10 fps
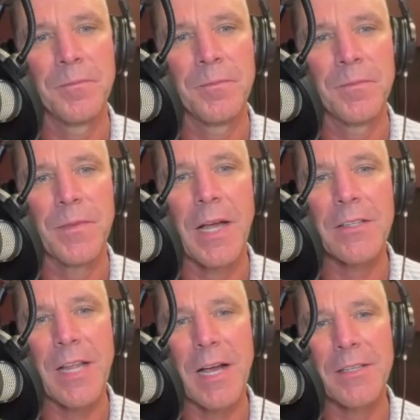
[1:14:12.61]
that's
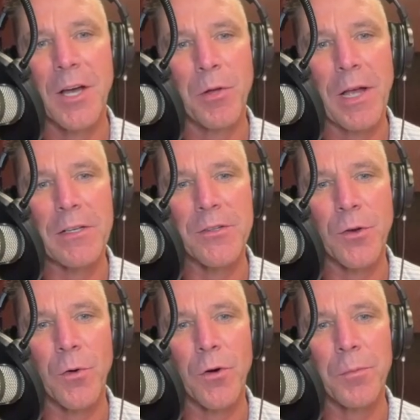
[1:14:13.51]
that double-edged
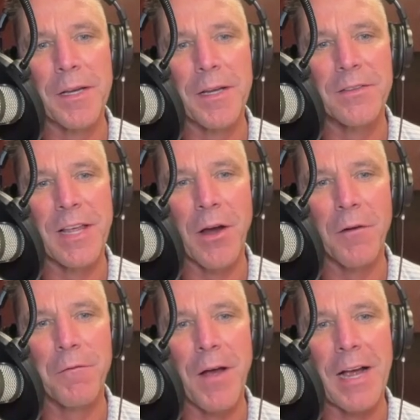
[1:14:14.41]
sword because they are
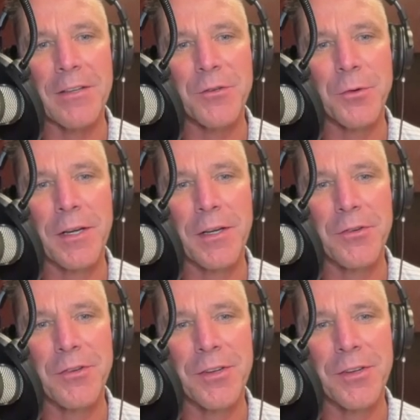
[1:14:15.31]
fast twitch.